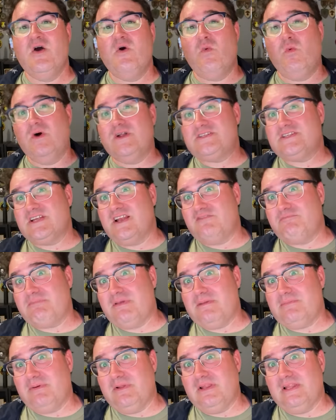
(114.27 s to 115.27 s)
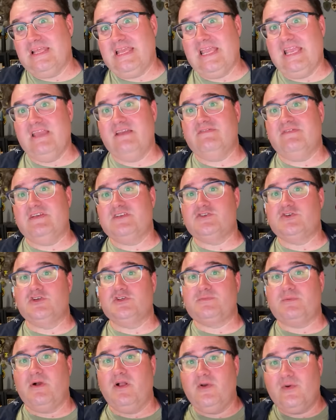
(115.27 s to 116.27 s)
once enough people leave,
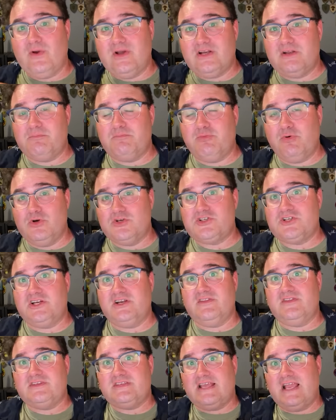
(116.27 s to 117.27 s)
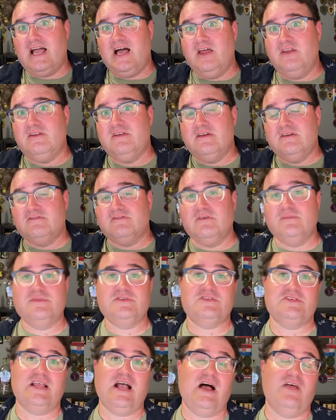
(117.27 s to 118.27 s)
Israel's probably going to push into the town from the
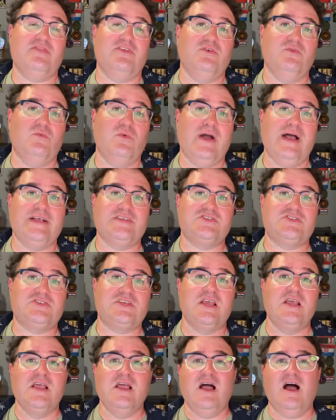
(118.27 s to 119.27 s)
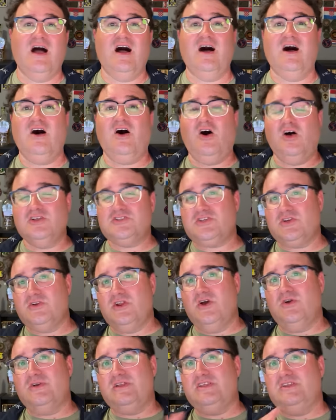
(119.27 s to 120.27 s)
south and west. Also
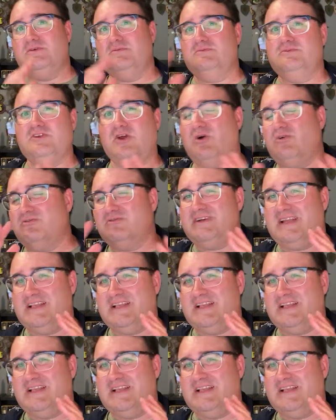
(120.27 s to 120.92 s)
note, you don't